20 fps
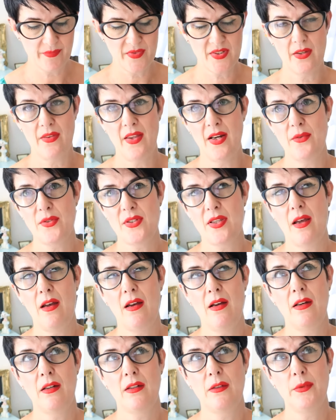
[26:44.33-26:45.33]
So then I was like,
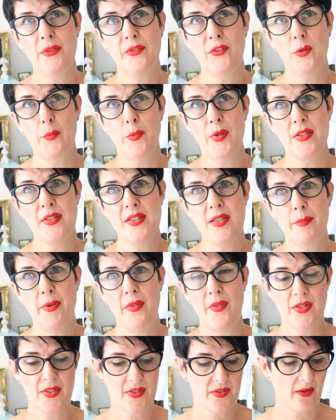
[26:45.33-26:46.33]
oh, we've got to put a zip
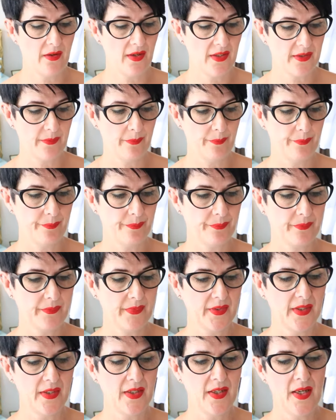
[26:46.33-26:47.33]
in the side.
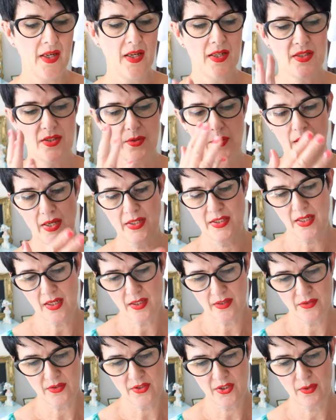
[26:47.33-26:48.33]
So I had to
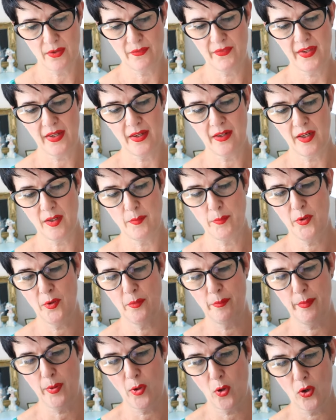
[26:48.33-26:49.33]
undo everything, and I'd
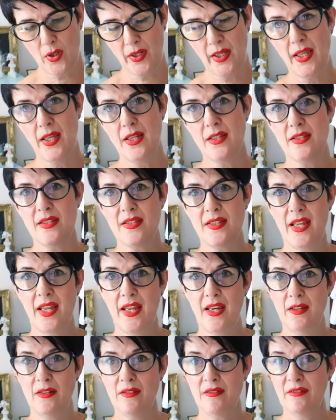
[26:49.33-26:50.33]
put pockets
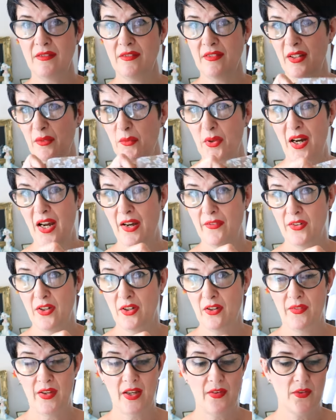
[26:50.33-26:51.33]
in where I haven't
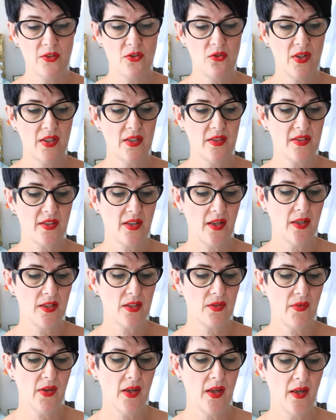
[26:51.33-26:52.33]
owned the other
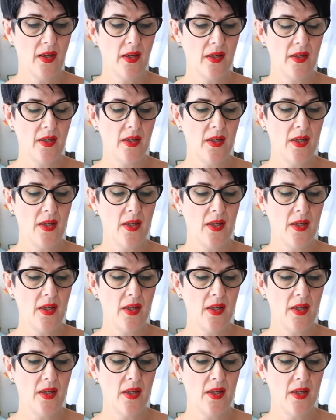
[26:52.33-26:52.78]
skirts for her.